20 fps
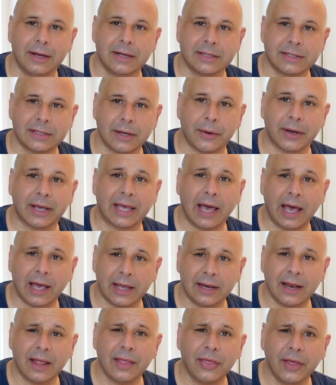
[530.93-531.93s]
So
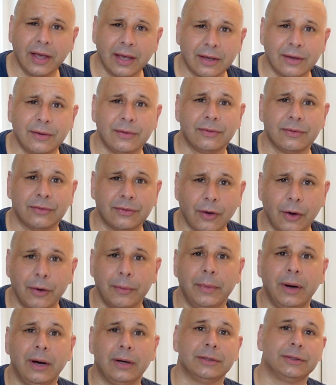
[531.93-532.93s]
again, thank you so
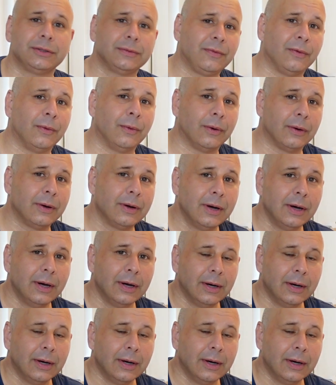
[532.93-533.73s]
much for,